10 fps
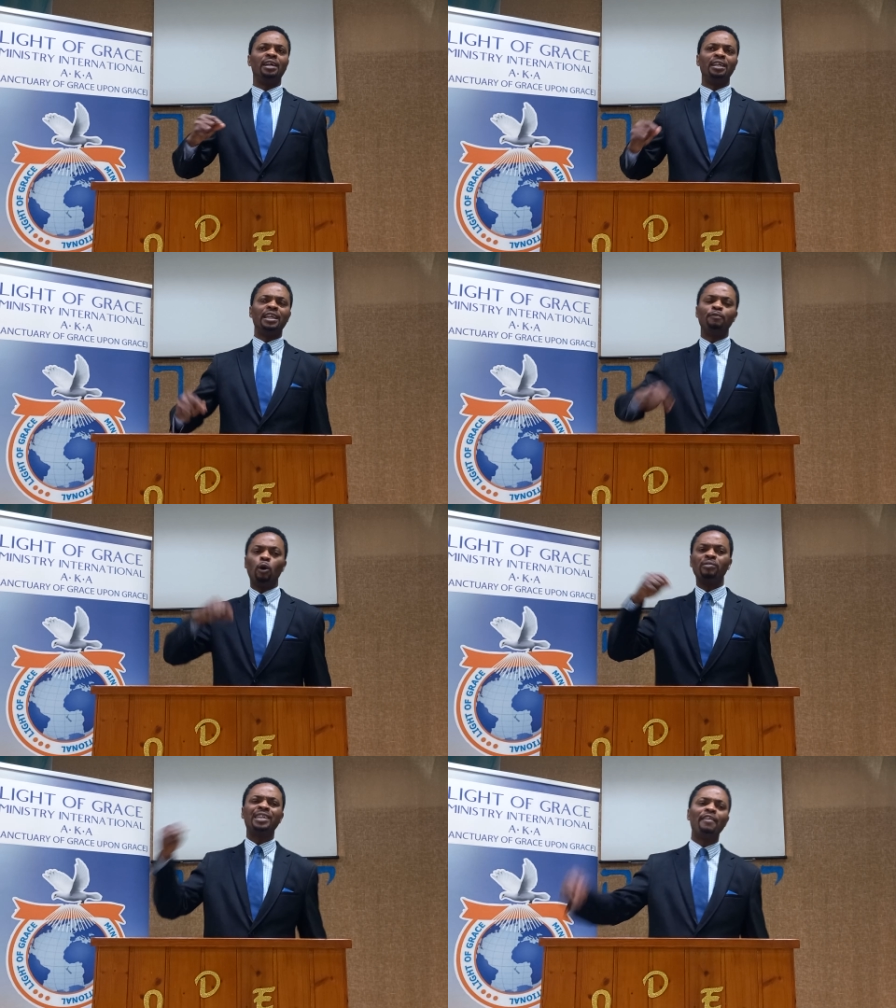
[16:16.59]
They've
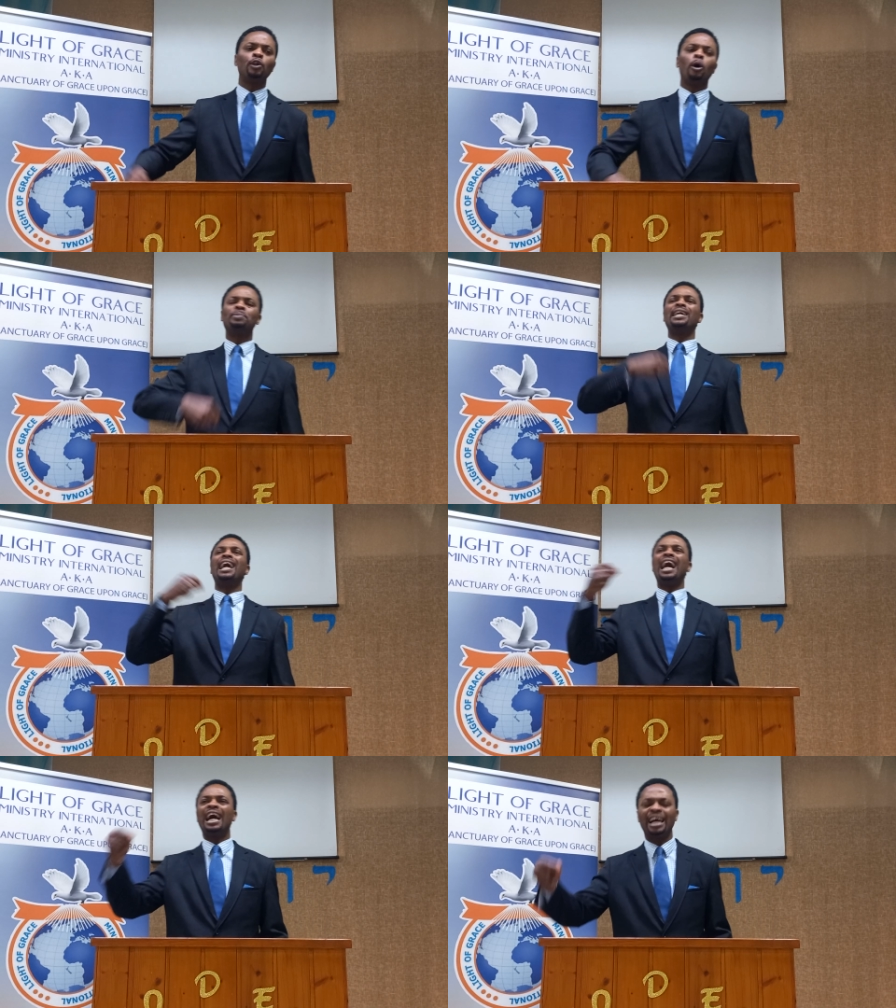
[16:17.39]
not developed
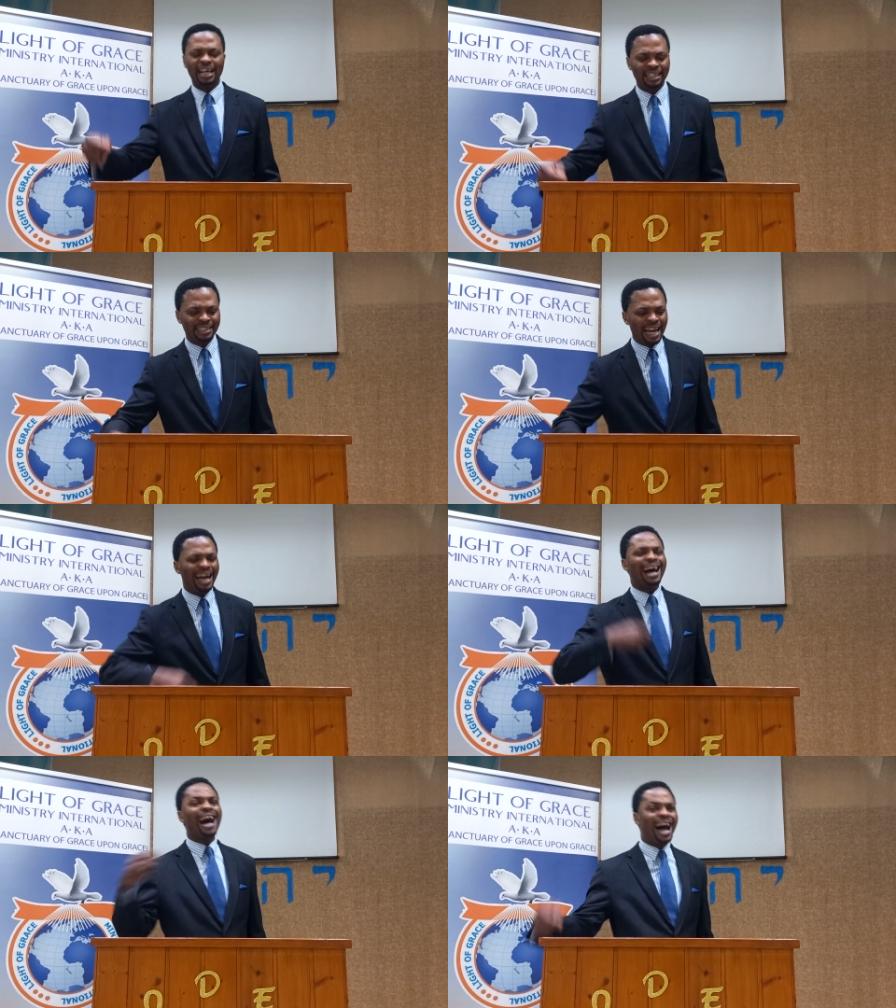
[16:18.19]
the,
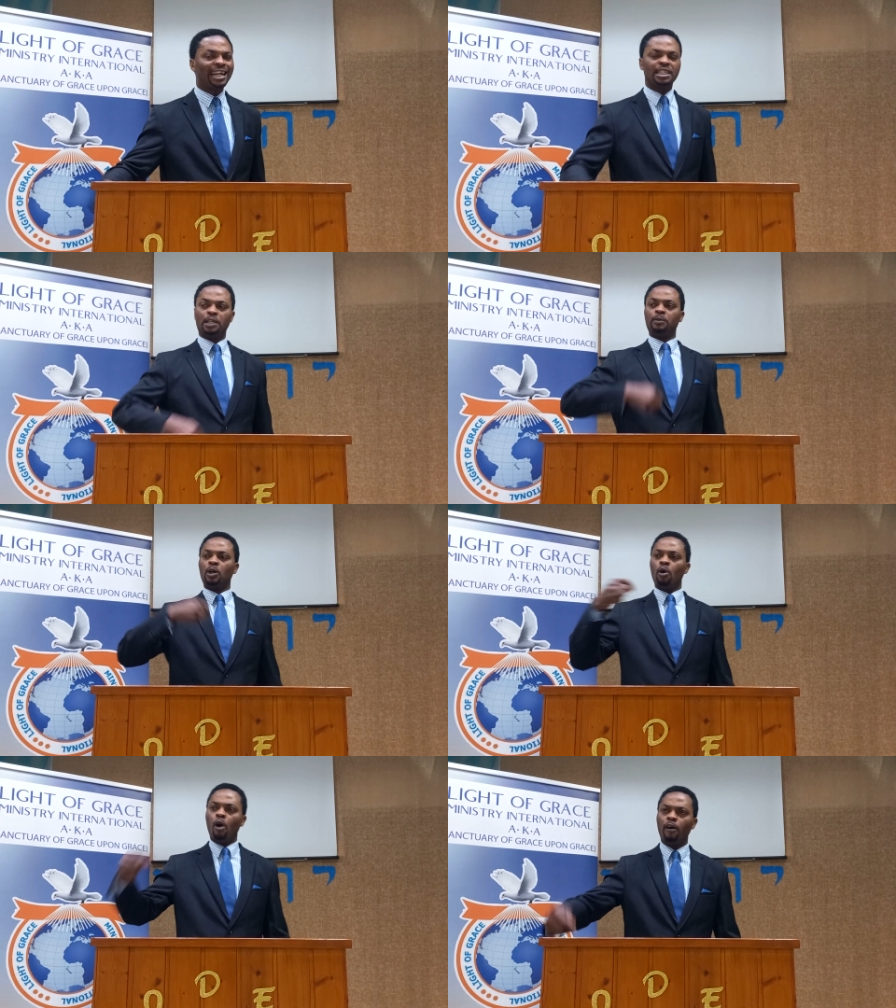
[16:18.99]
the art
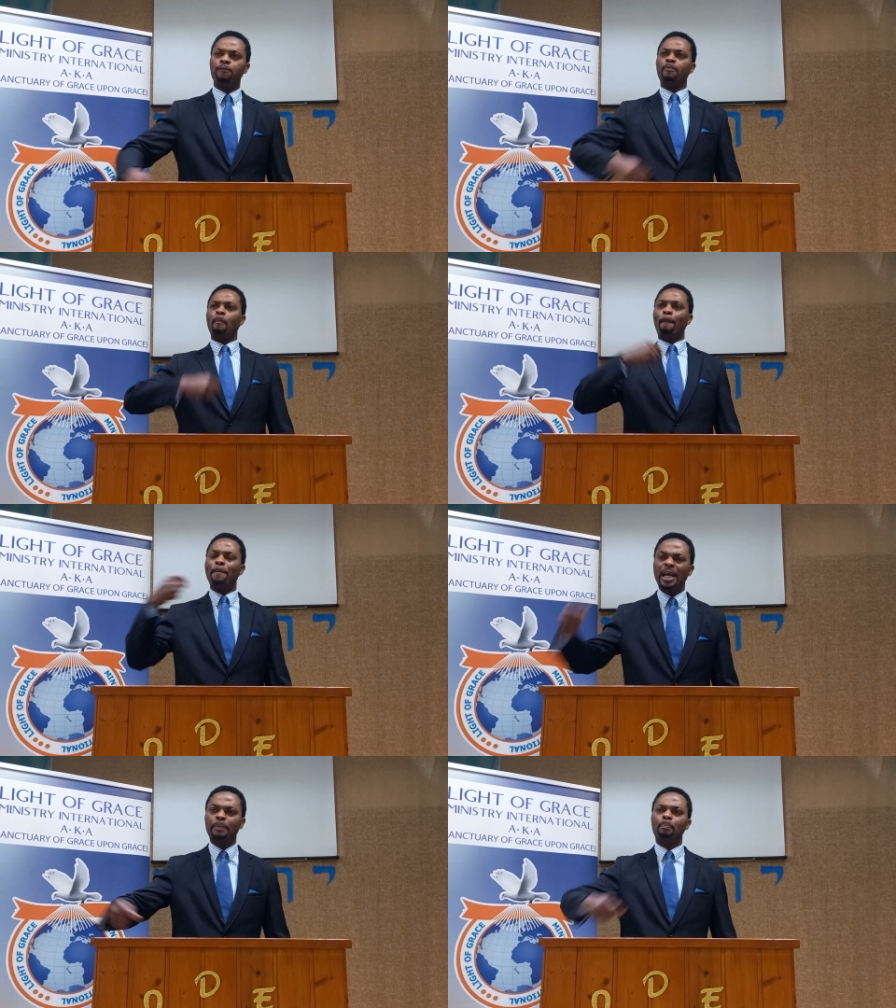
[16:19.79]
of
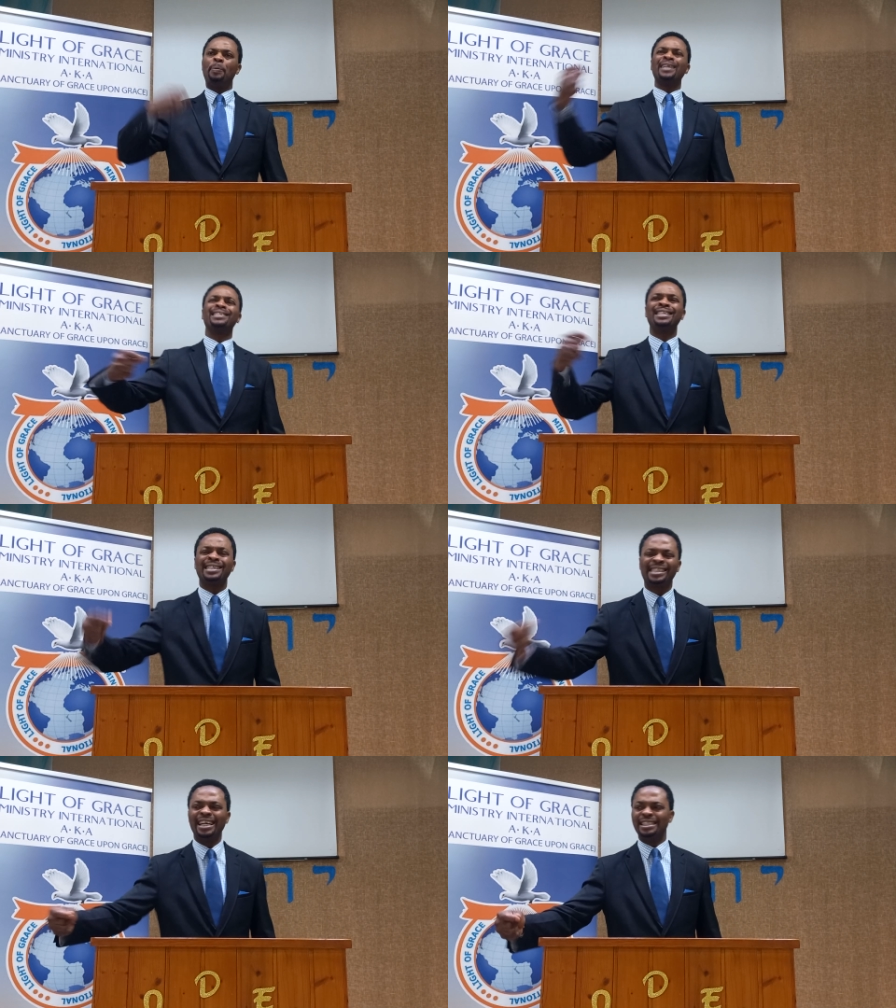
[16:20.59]
being
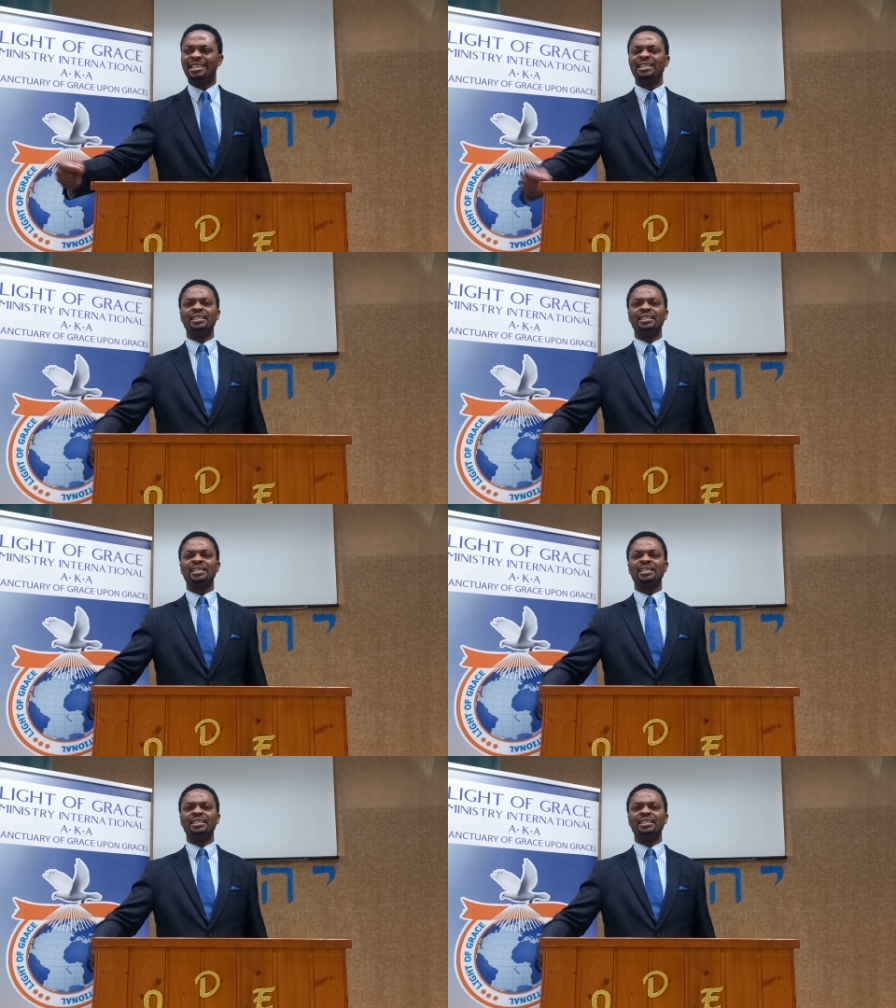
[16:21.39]
persistent